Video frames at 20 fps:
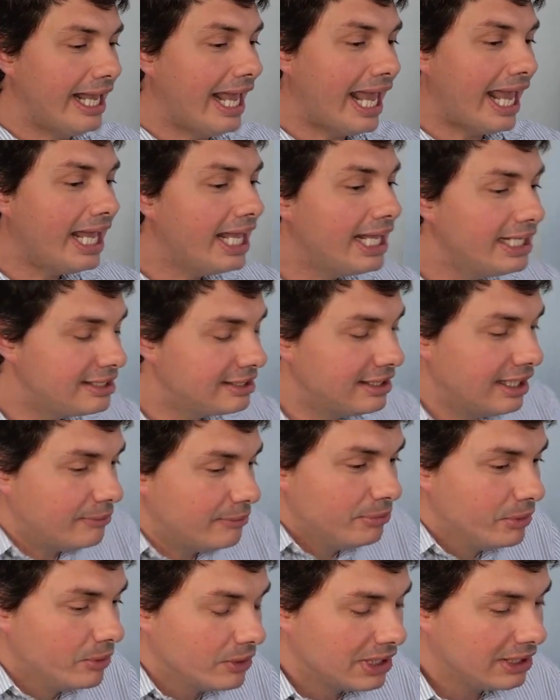ate that
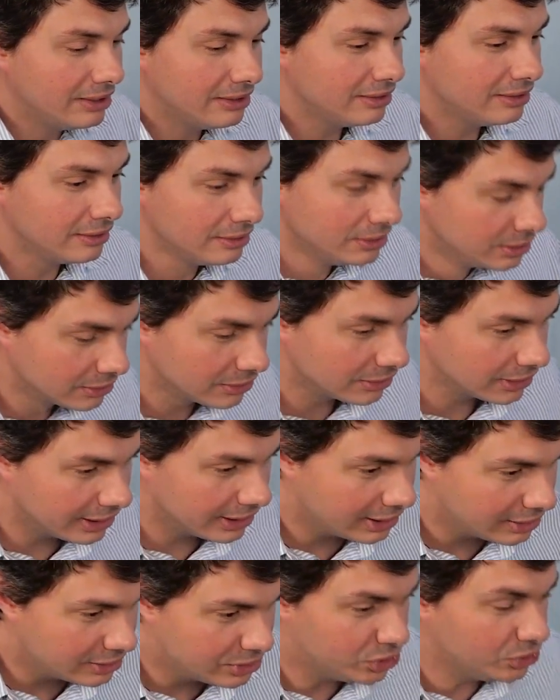book in
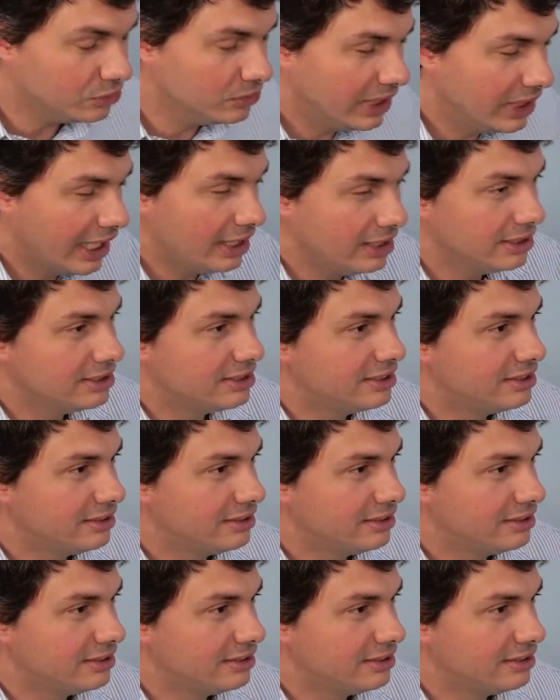literally 2 days.